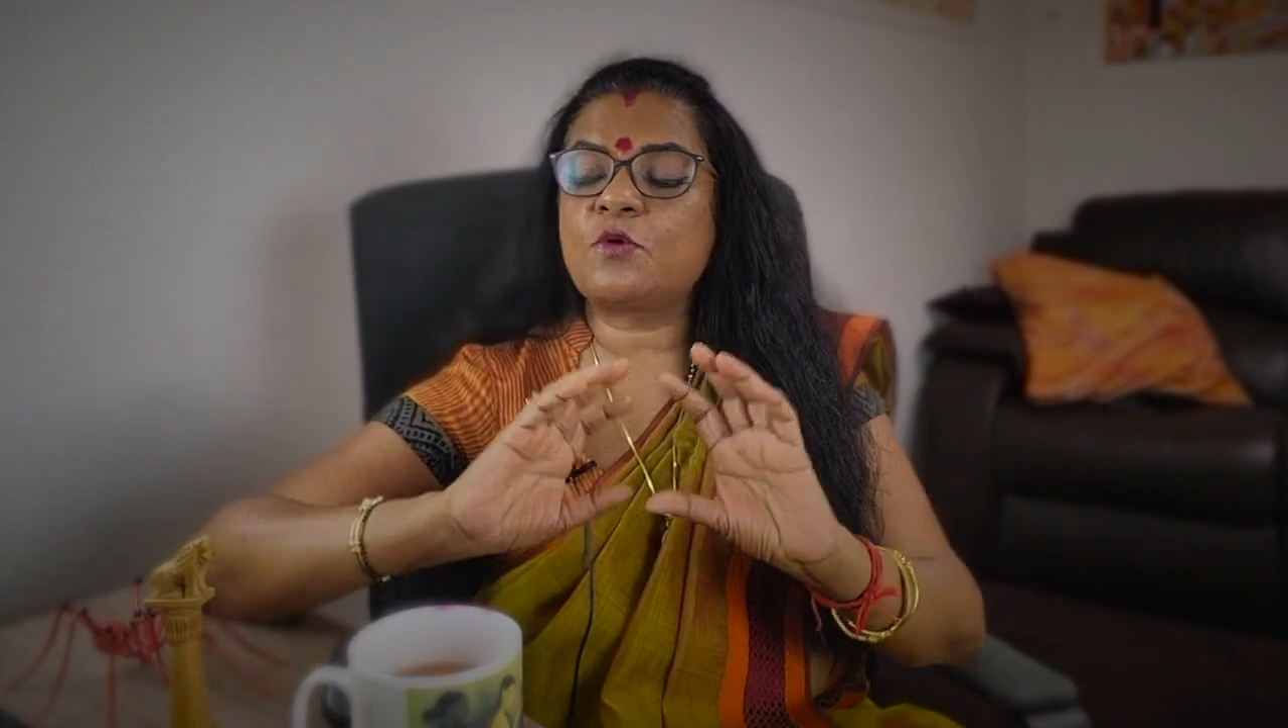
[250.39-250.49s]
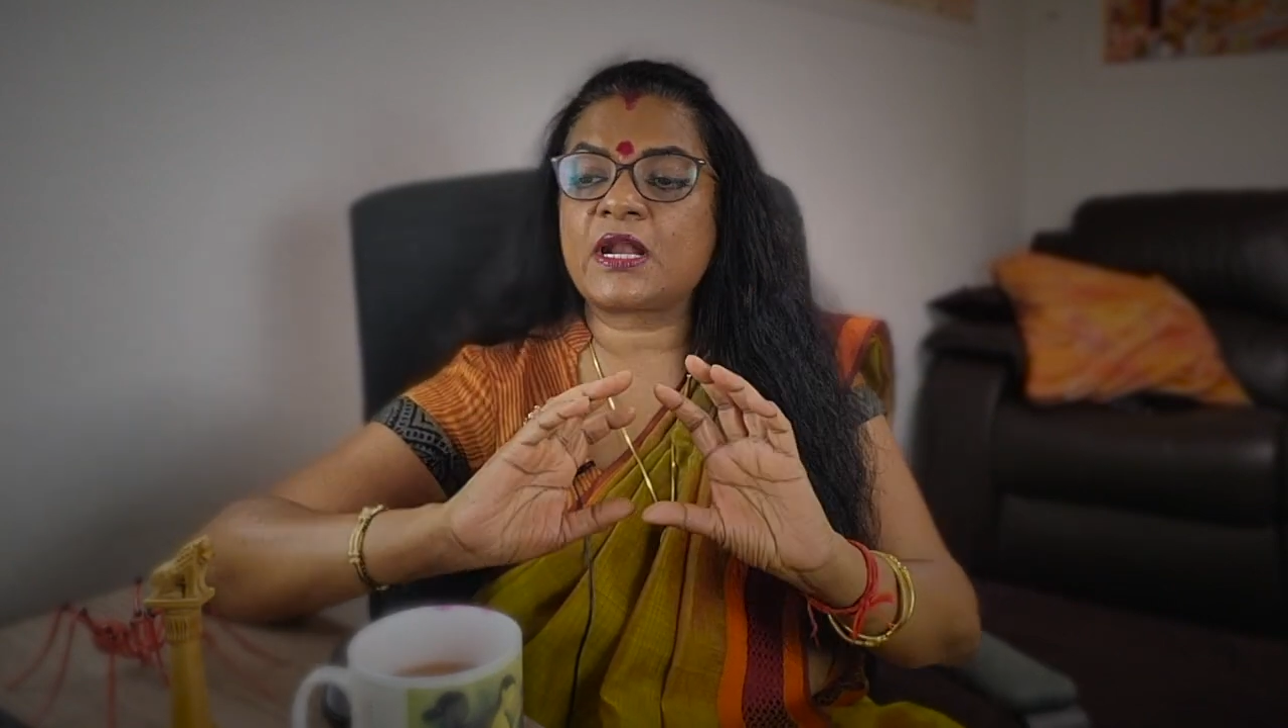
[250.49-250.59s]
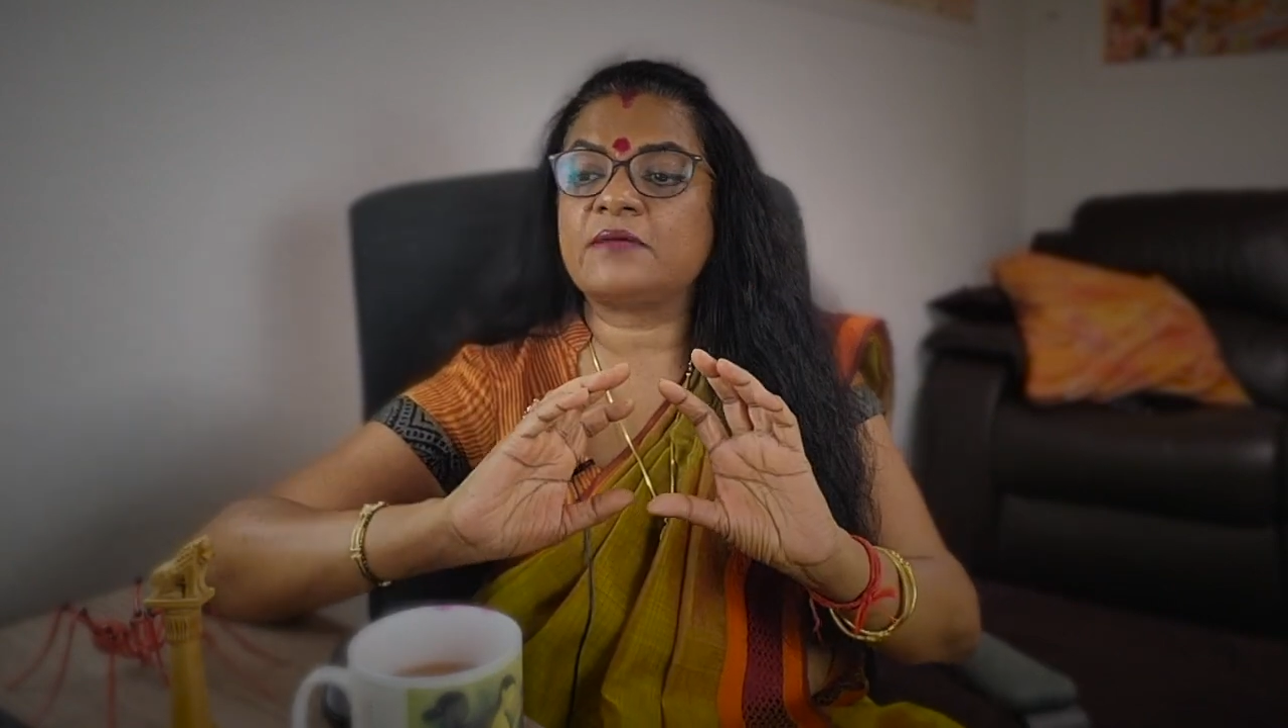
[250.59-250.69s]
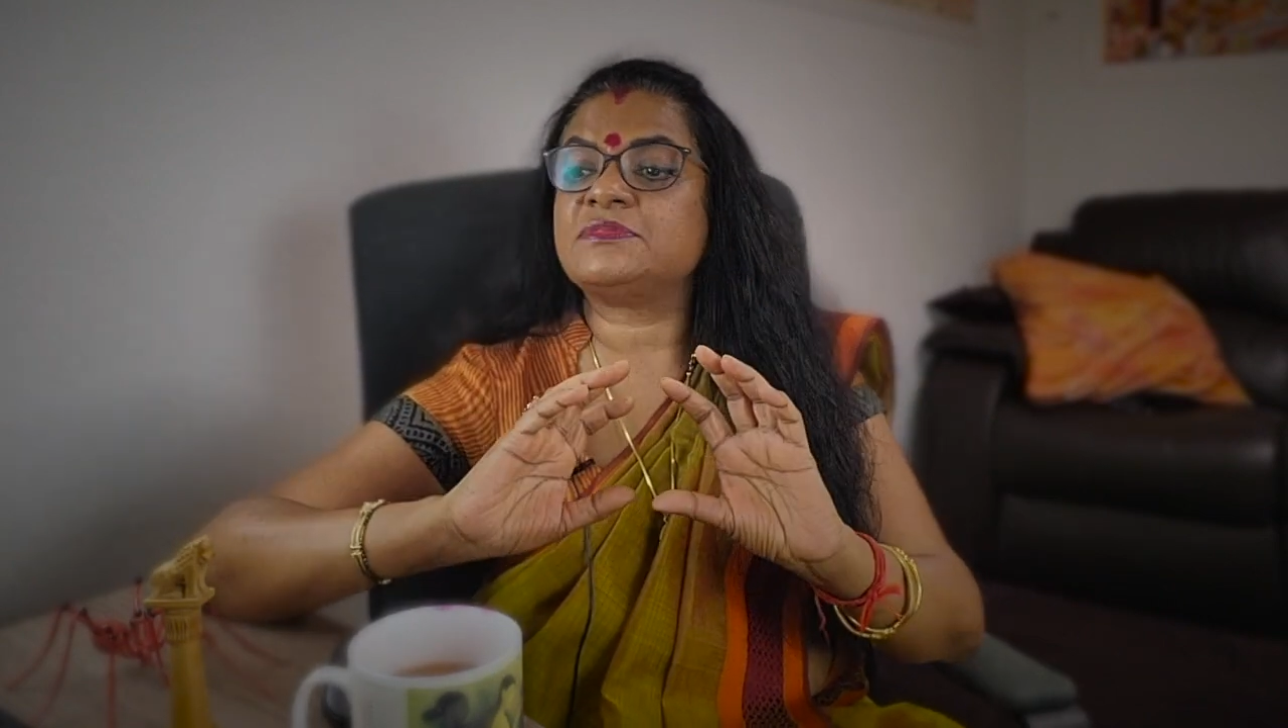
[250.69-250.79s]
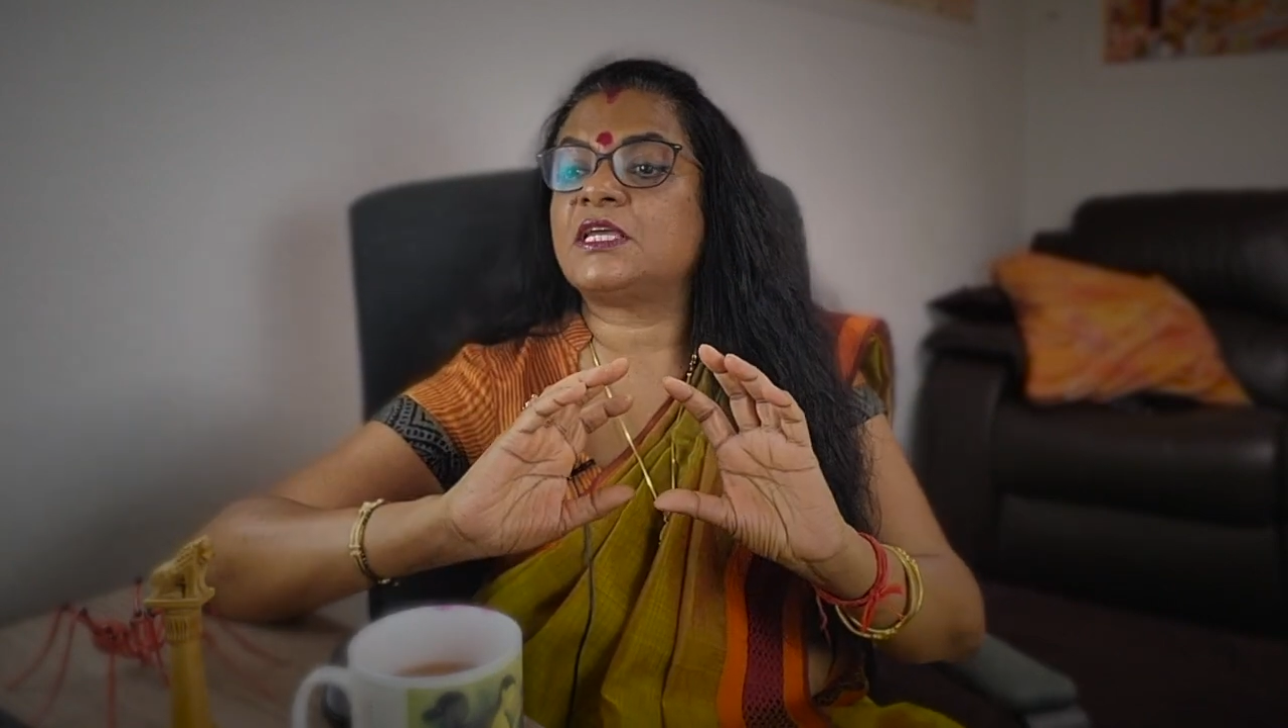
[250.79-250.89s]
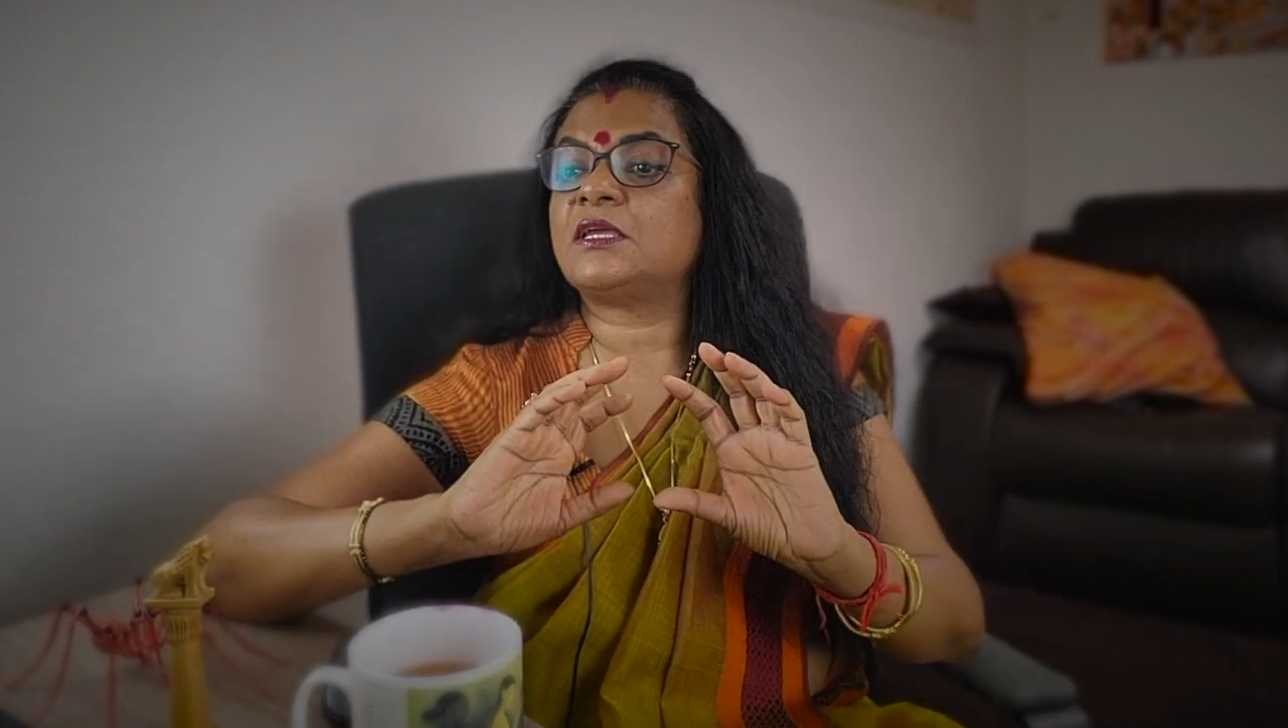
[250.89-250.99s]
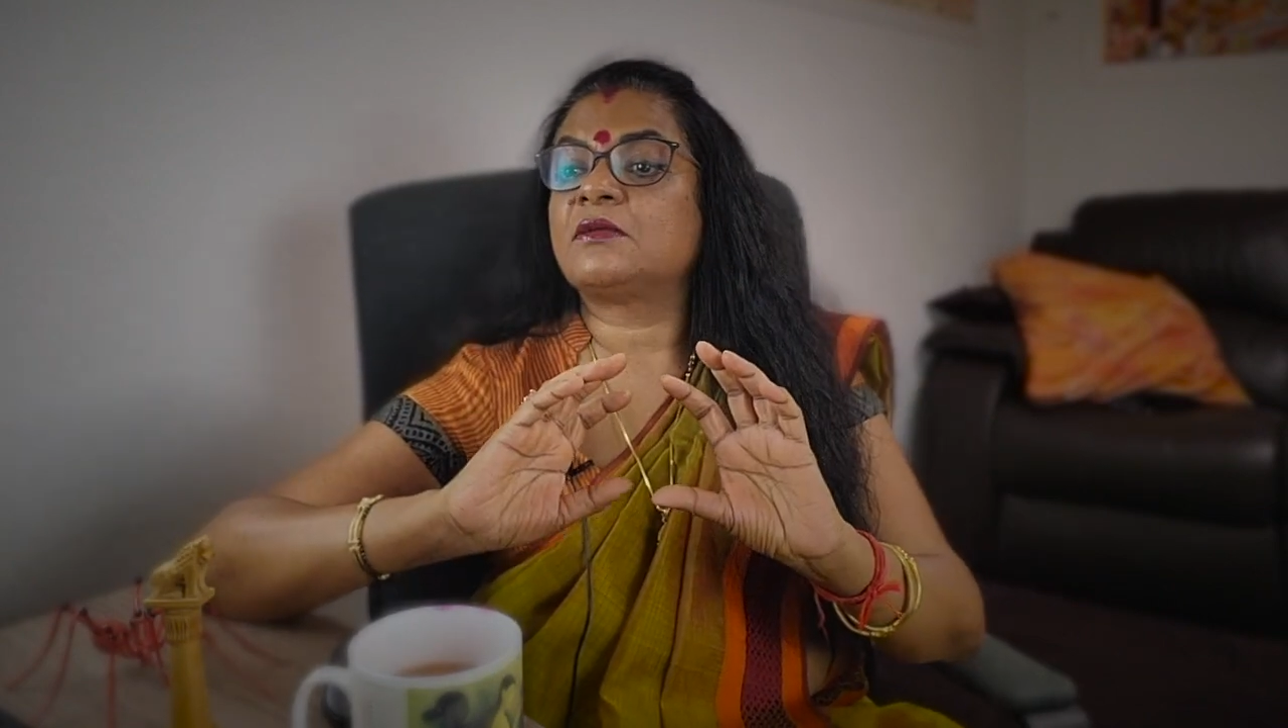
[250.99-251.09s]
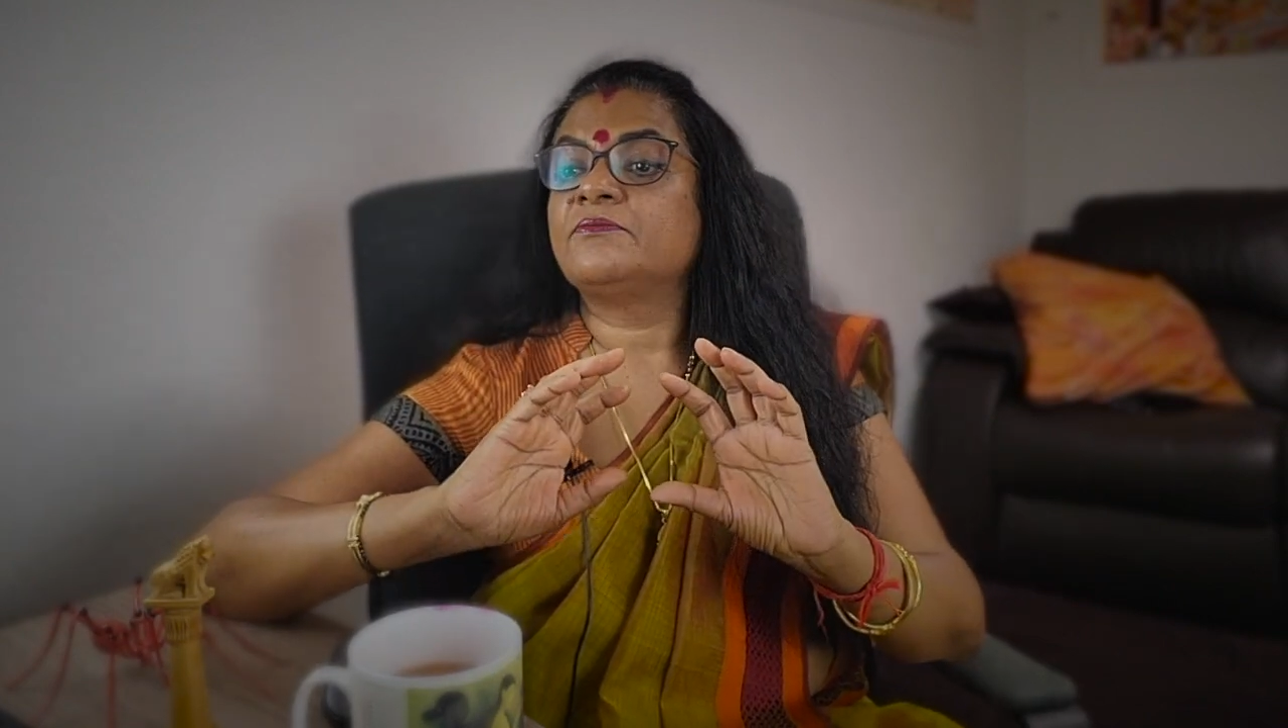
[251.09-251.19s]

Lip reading: I'm saying.